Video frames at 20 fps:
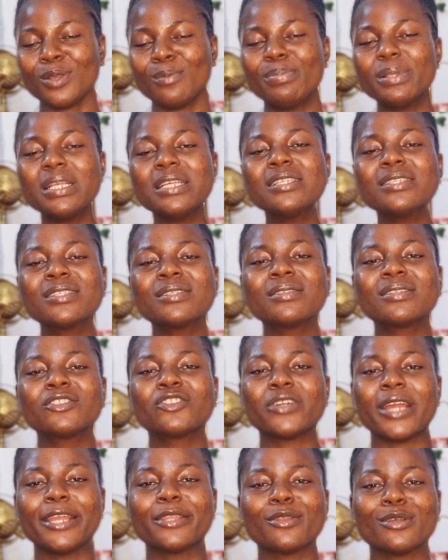please
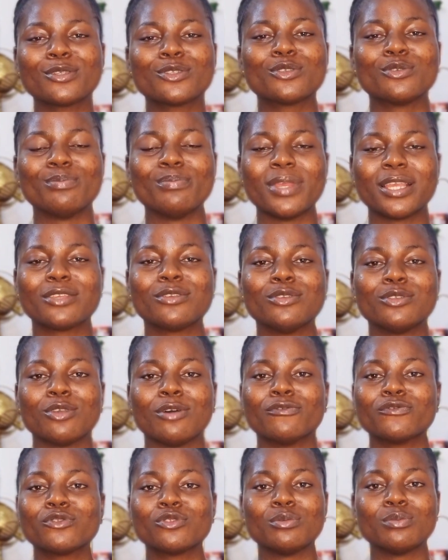try not to make use
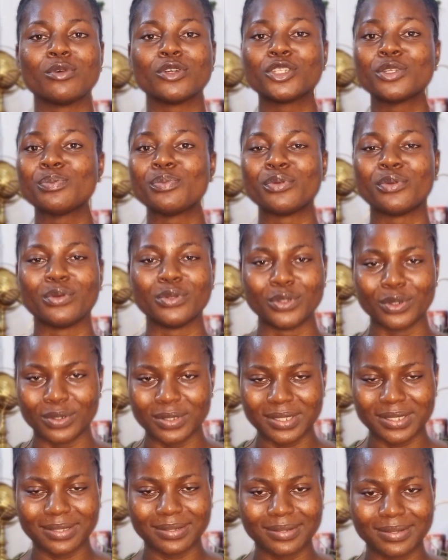of too much
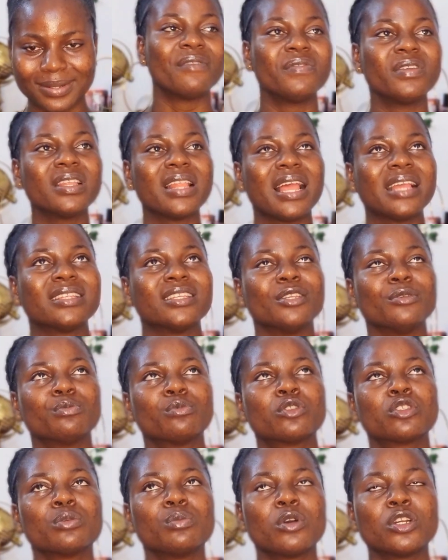products. I feel like the
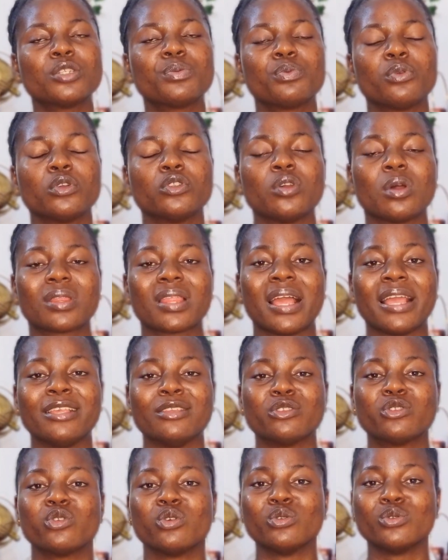too much product I
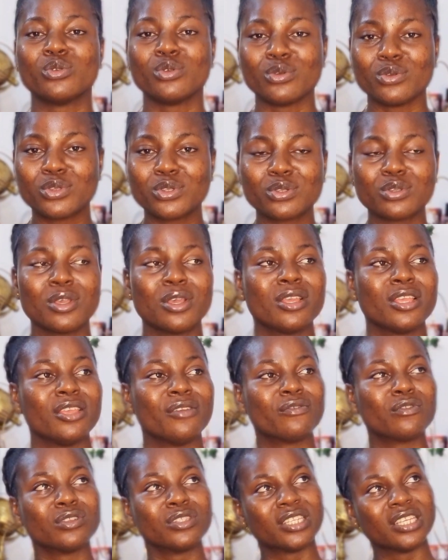introduced,
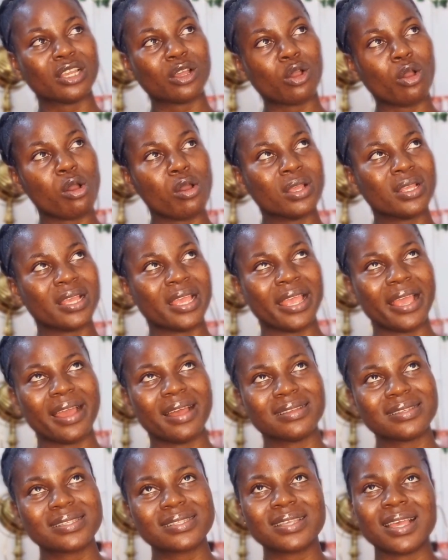even the coil
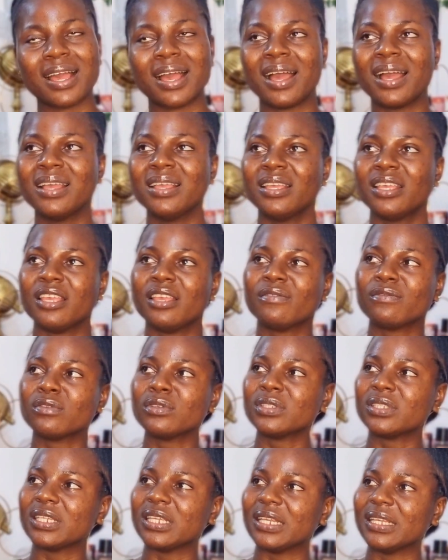enhancer,
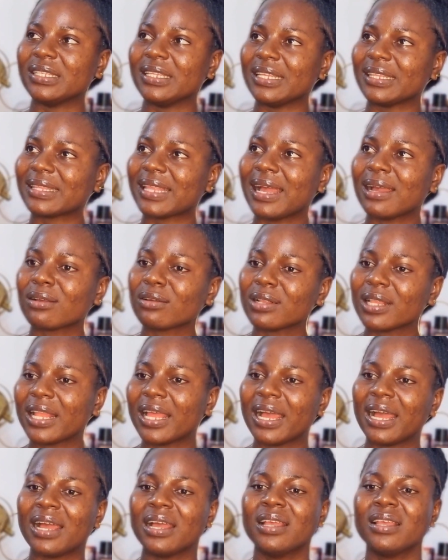even the
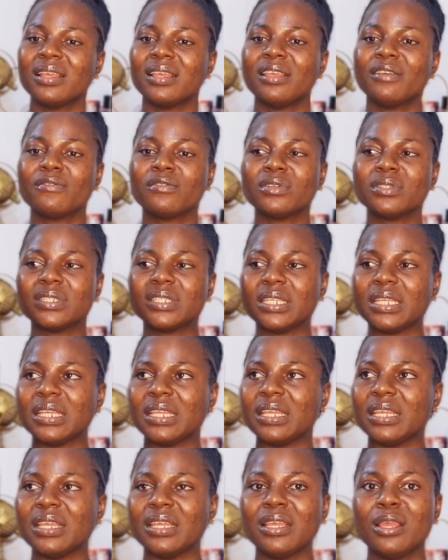detangler, even
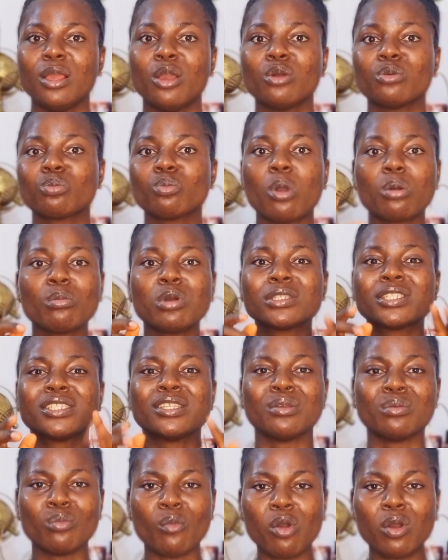the
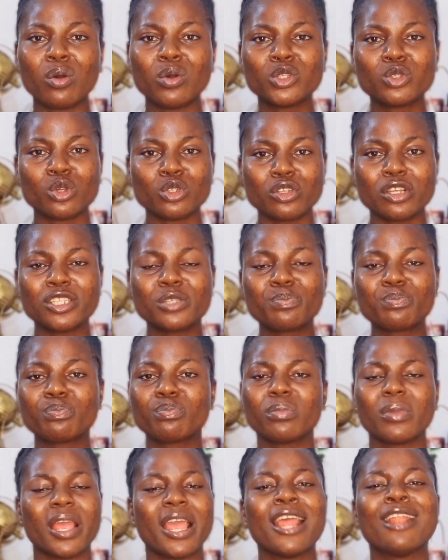bobotibo, it was just
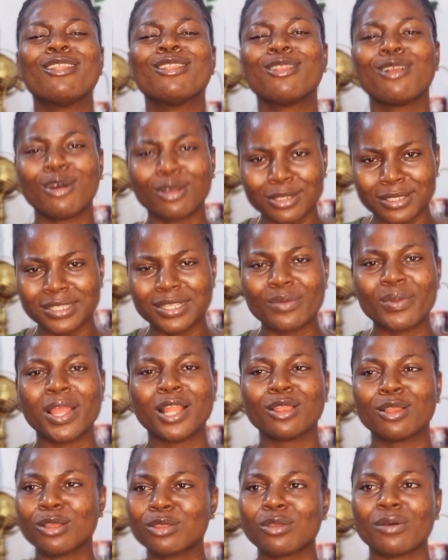a lot. There were a
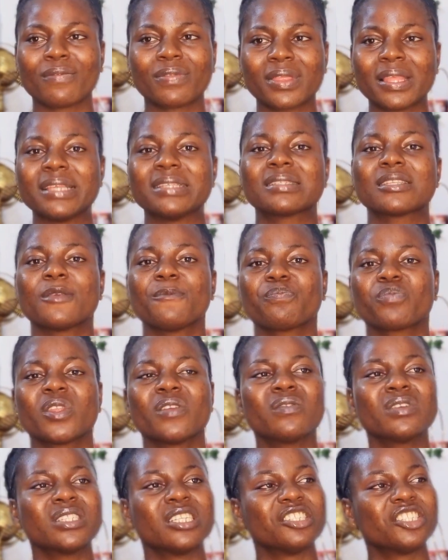lot of things.
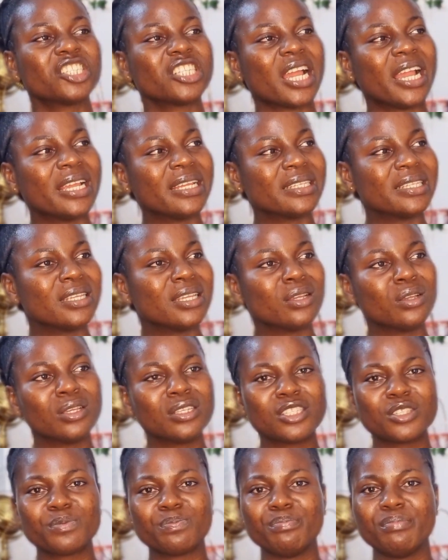Even the shining
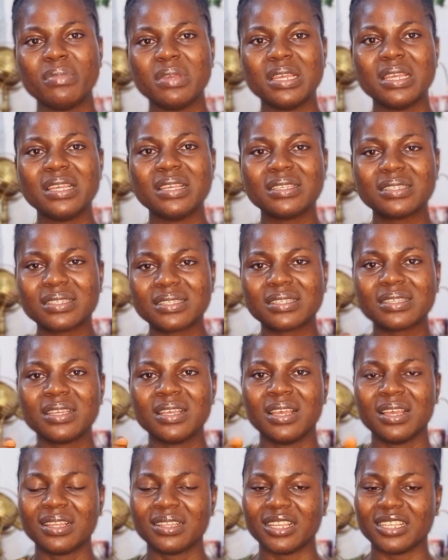mist,
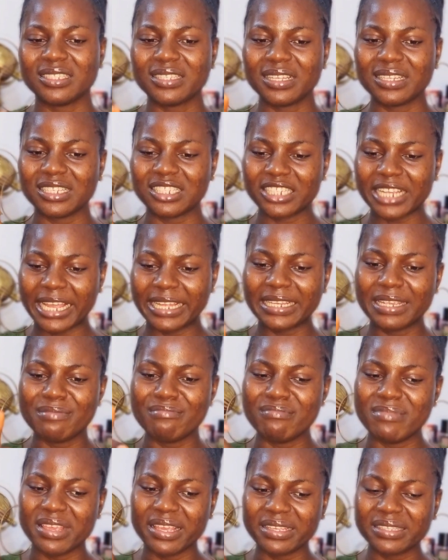they said the
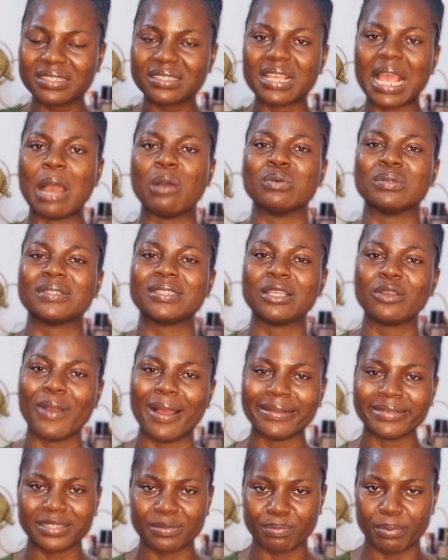shining mist, I was still going
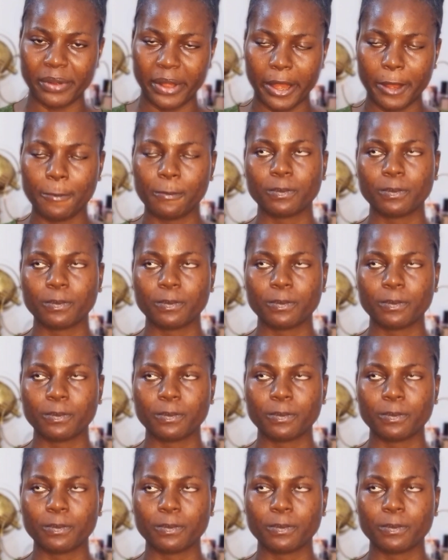to spray.